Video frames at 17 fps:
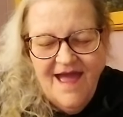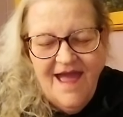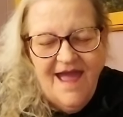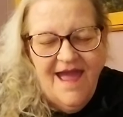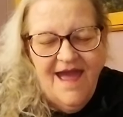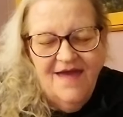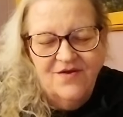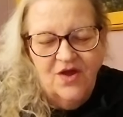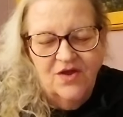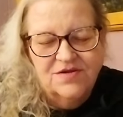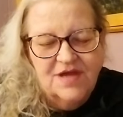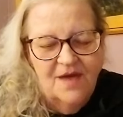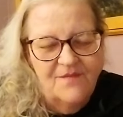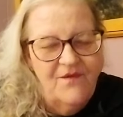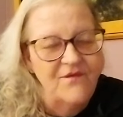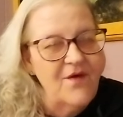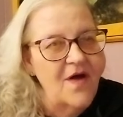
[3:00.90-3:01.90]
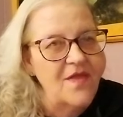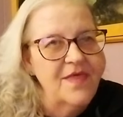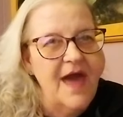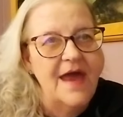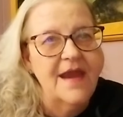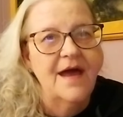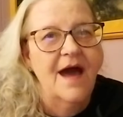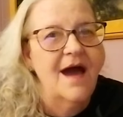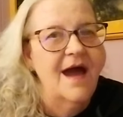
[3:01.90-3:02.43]
And on top of all
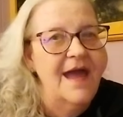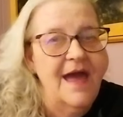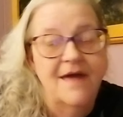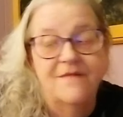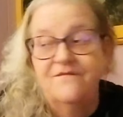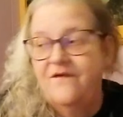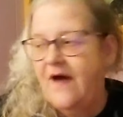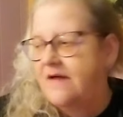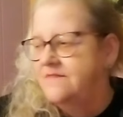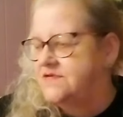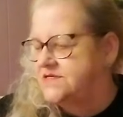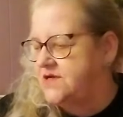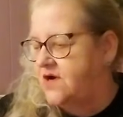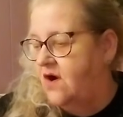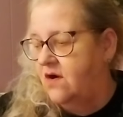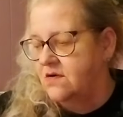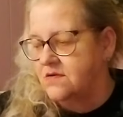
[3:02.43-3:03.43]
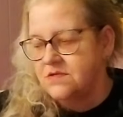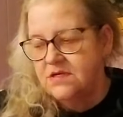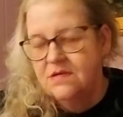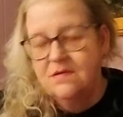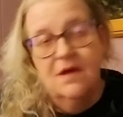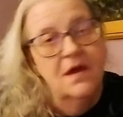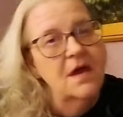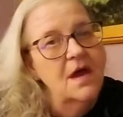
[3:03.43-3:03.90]
that, I had 5 starts.